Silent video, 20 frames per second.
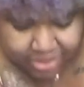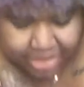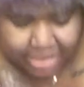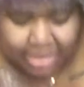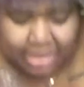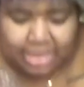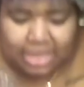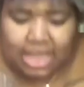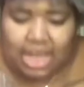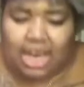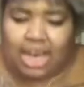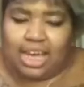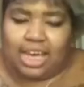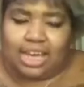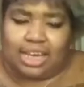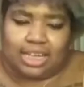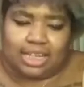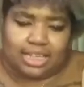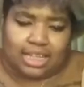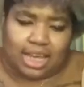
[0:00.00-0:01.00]
of Us is
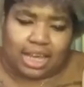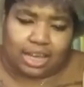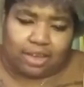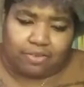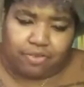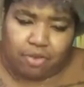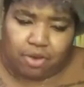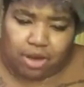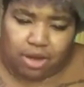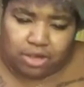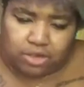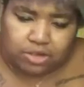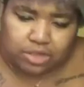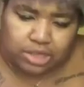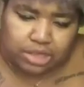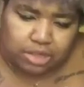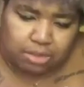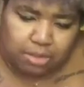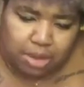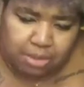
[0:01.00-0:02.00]
Lying is like
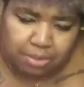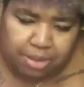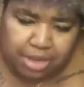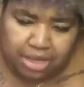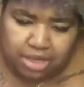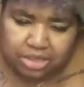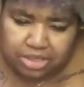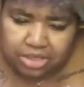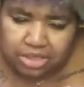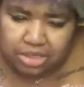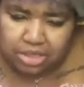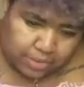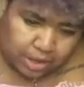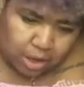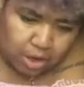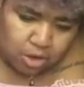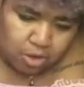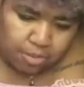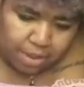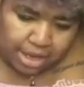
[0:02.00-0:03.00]
400 some odd pages.
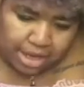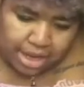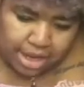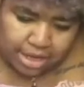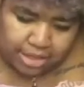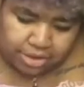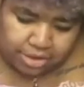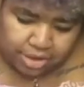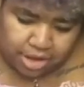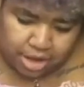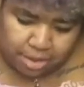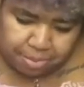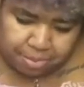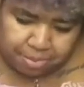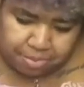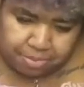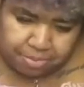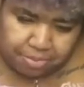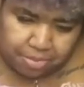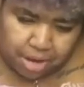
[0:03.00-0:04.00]
Oh my god, they're not
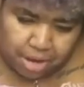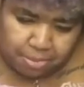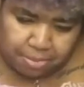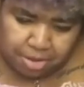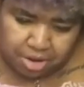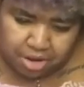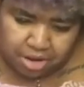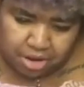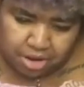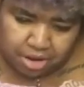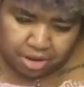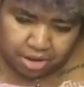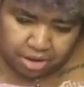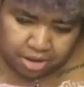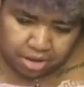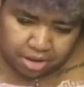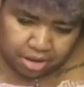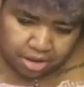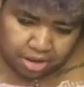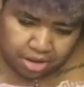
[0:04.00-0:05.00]
numbered?
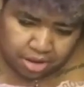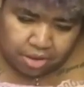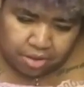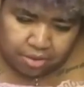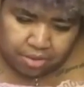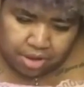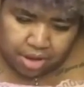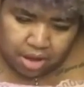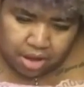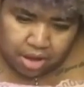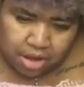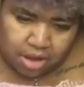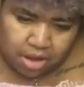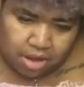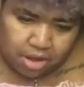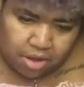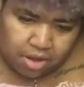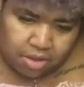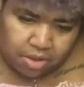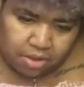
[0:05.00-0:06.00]
Oh
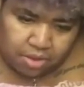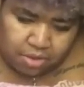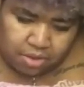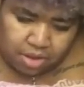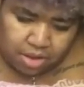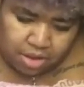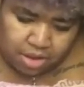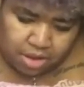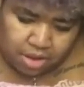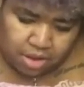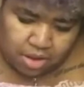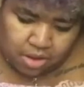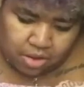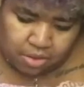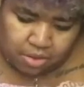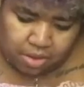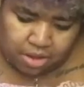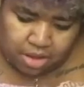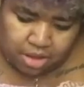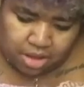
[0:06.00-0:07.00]
no!
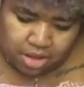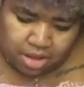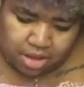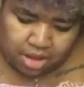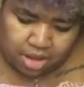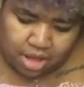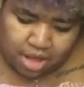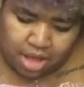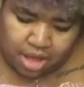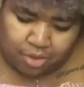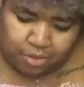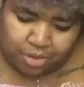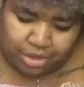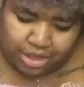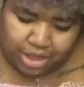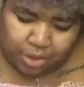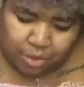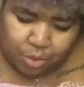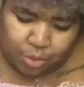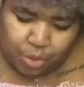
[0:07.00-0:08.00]
Oh. I
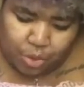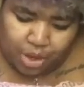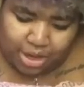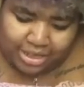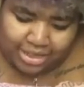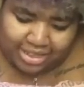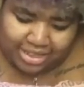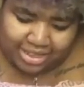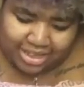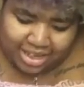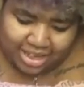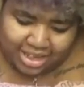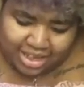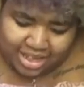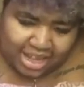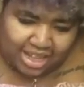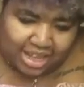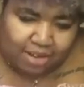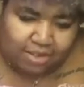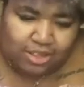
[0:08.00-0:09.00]
was like, what?
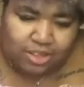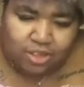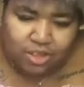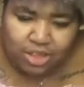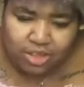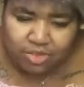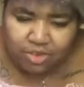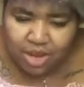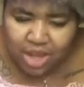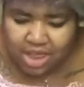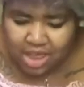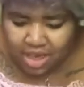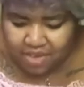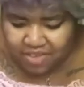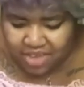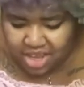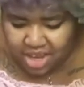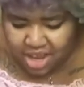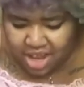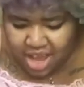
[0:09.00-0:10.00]
Yeah, that was only
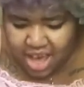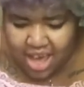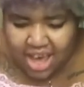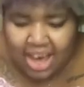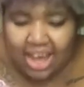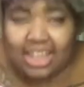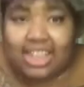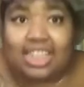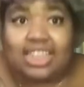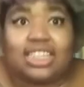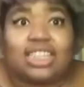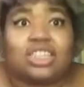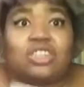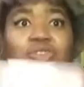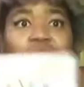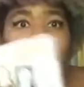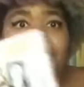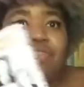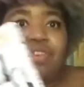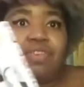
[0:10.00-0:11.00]
311, and this is
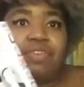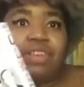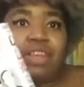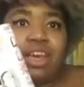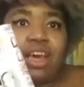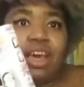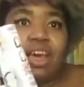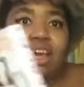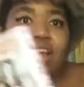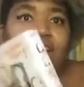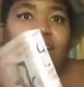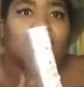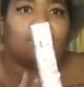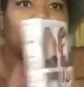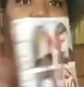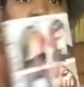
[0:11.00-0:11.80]
358.